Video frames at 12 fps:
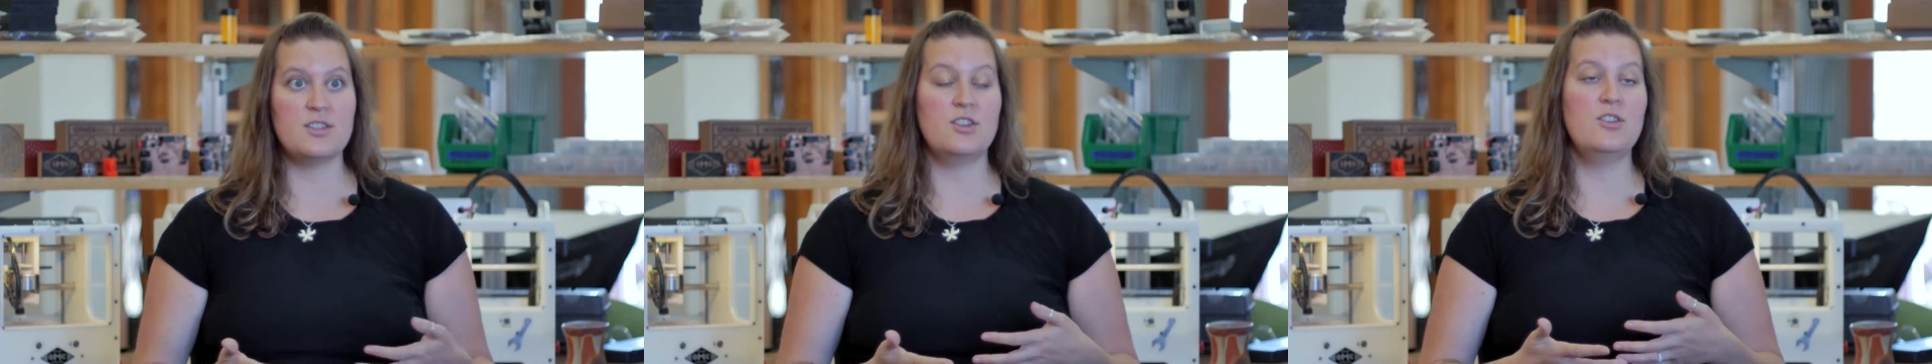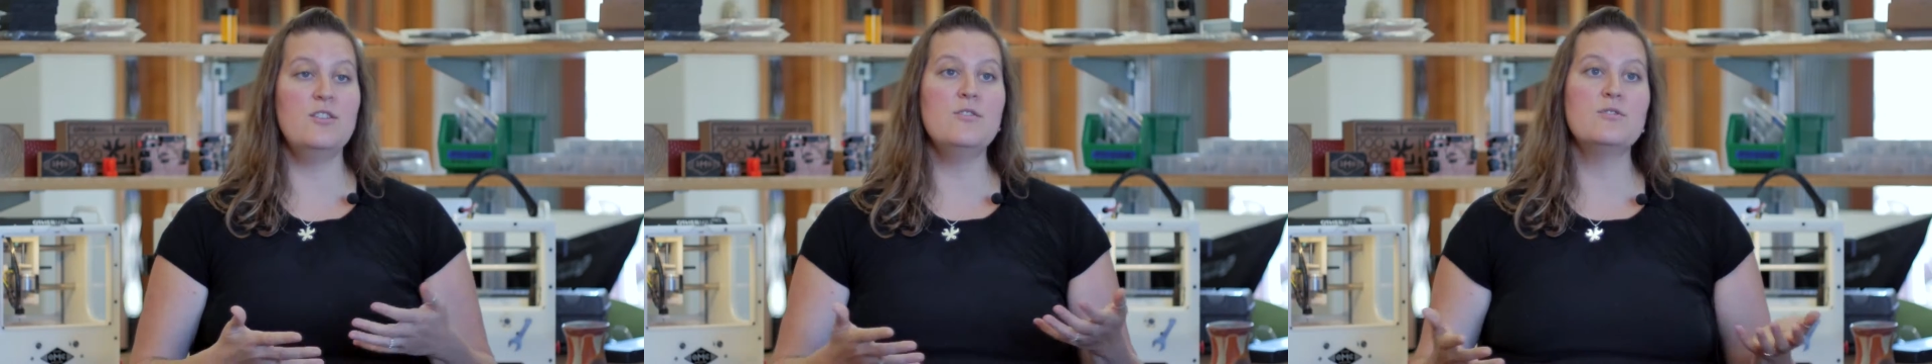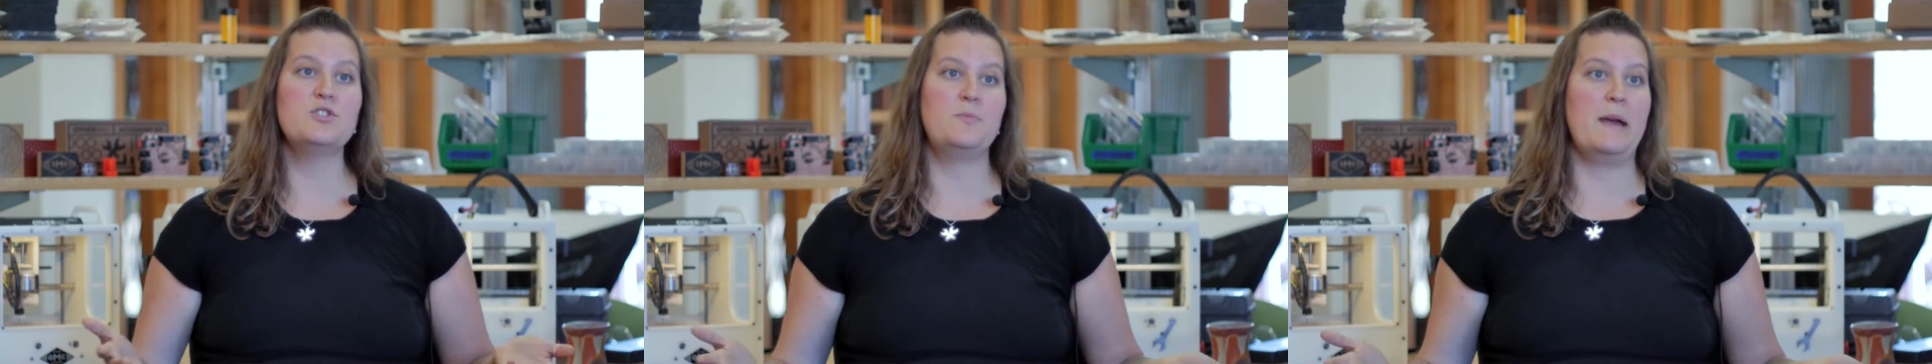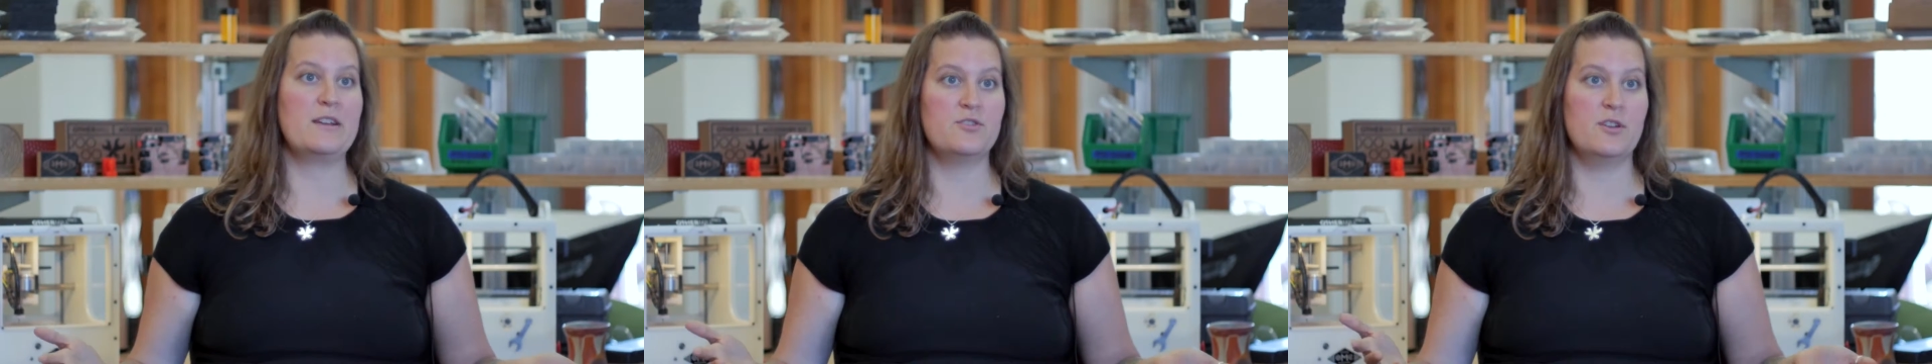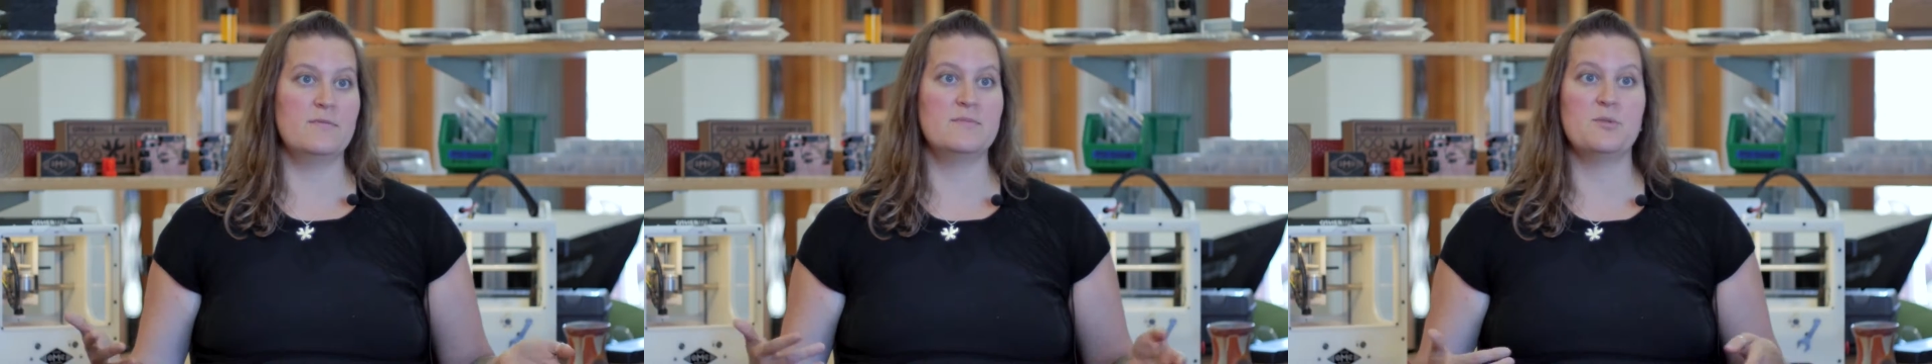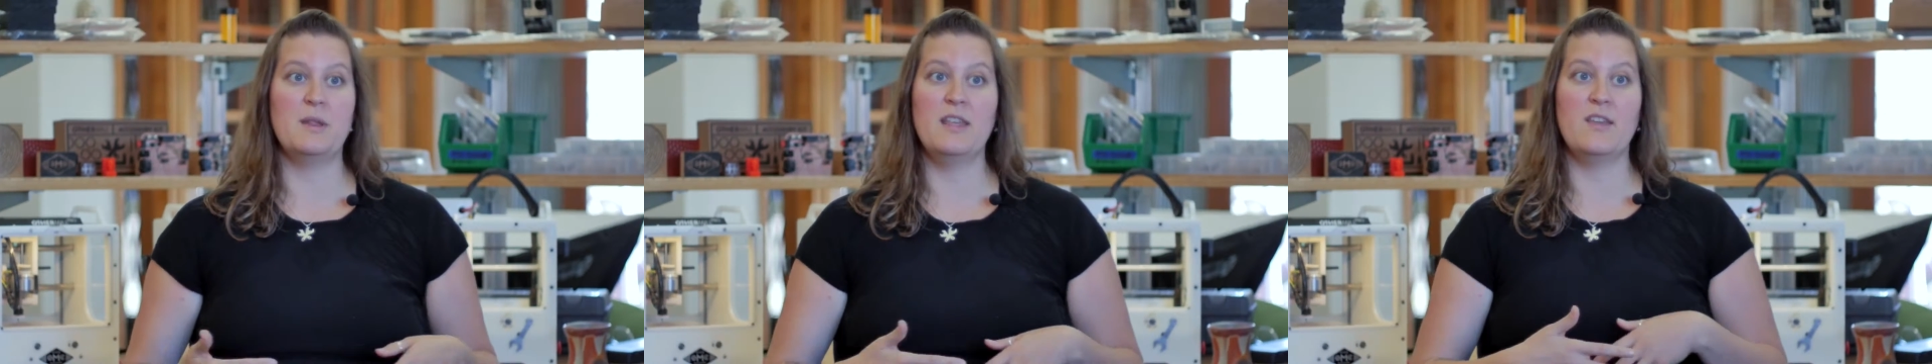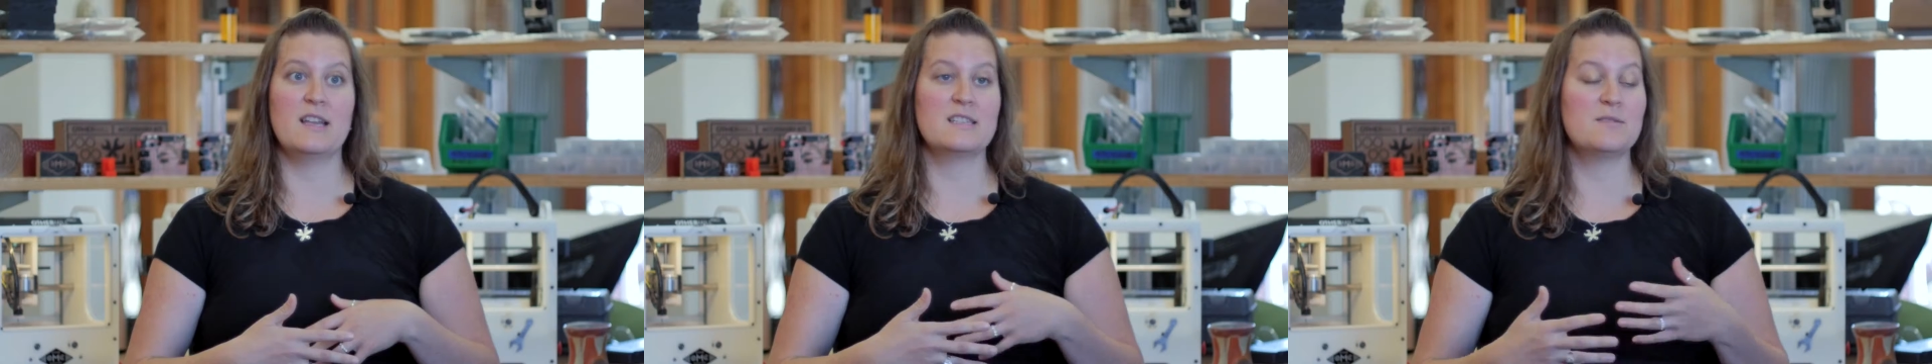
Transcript: It's a huge spectrum, so anything